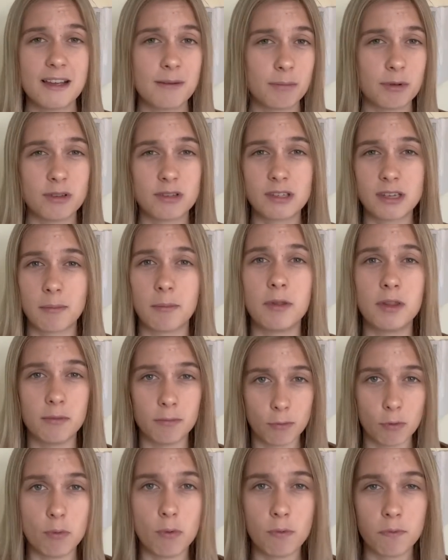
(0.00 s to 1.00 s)
But some of them
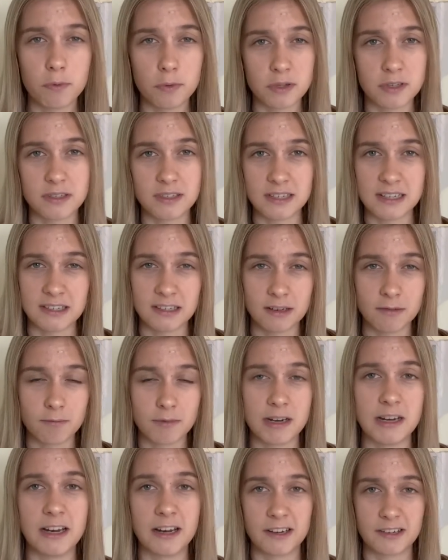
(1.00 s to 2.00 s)
were awful this season and
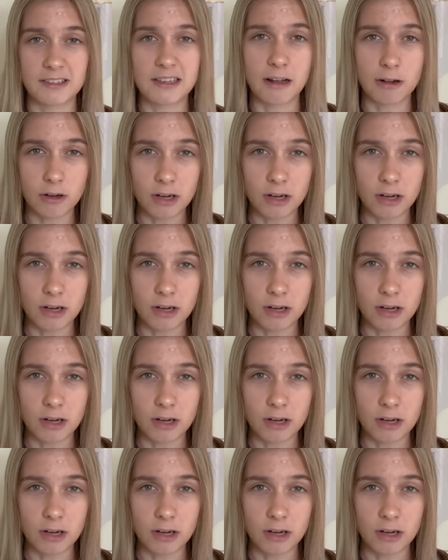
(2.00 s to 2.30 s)
really let us down.